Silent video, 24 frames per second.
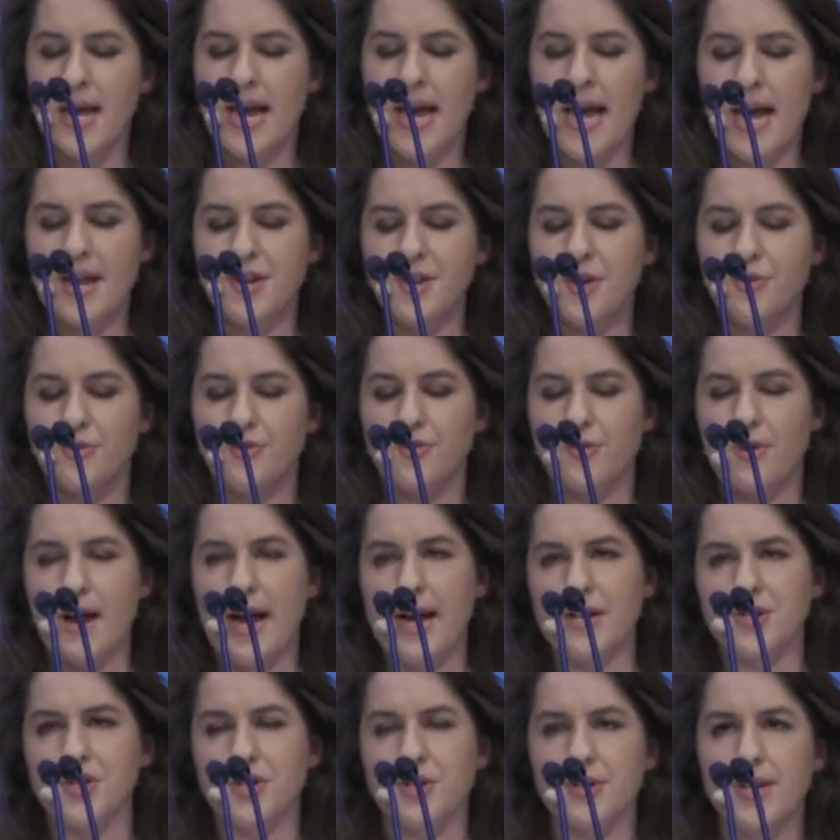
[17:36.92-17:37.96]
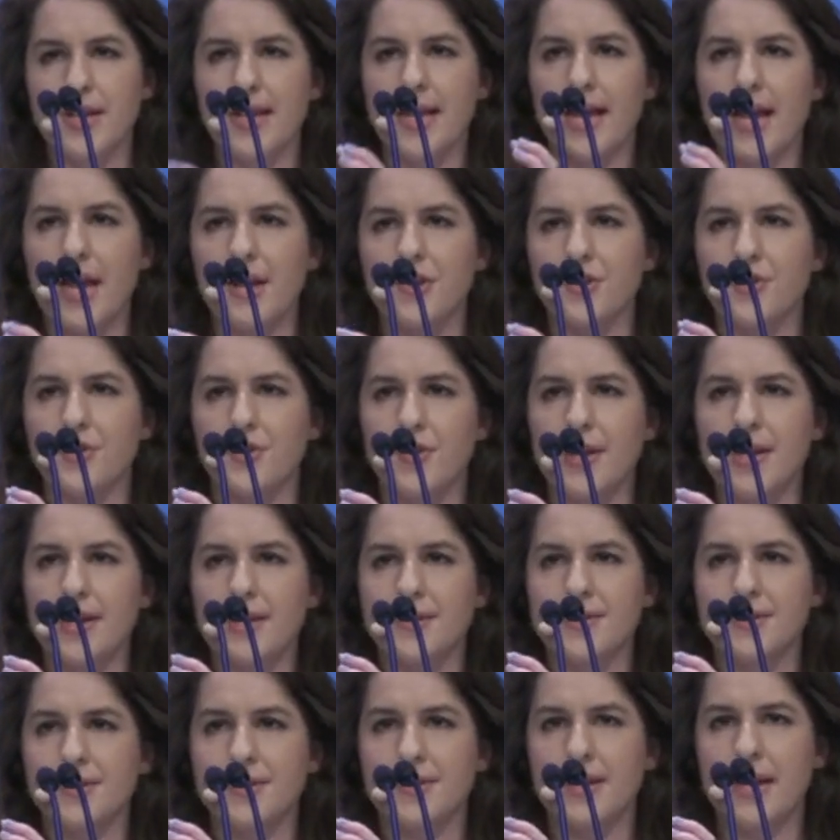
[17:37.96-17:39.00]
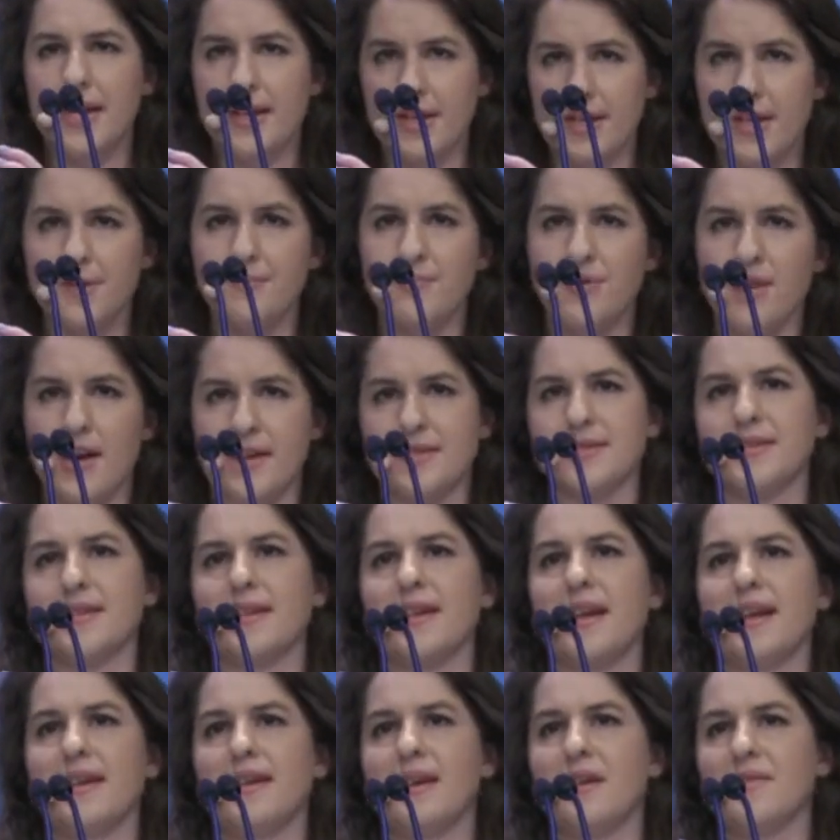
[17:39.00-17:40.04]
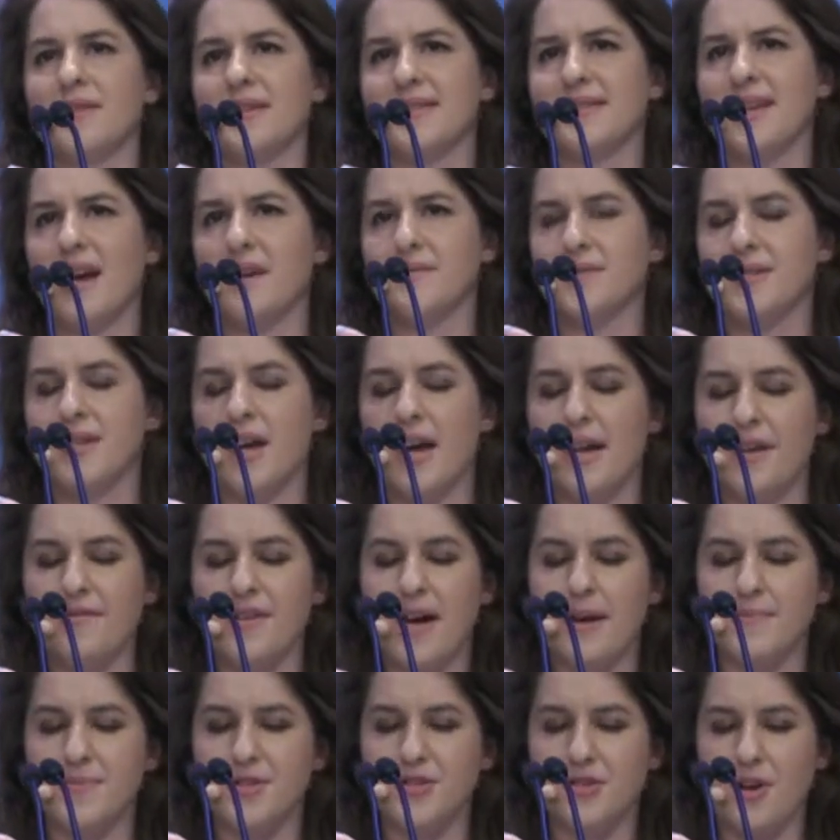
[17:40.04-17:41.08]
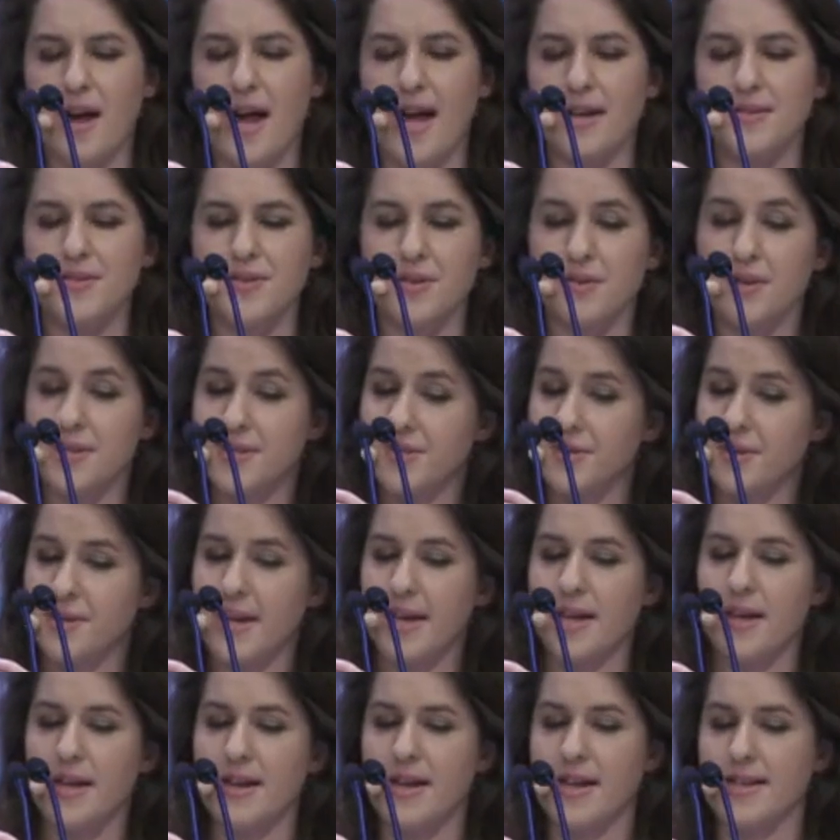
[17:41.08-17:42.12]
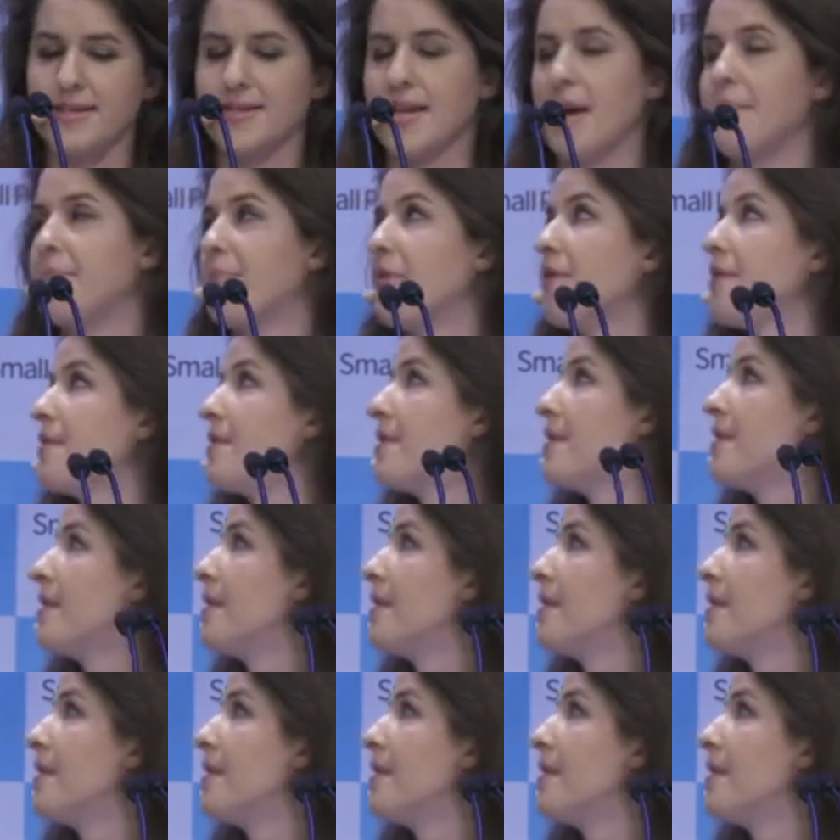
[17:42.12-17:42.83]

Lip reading: and you gradually increase in complexity. Now this sounds kind of abstract, so let's look at an example.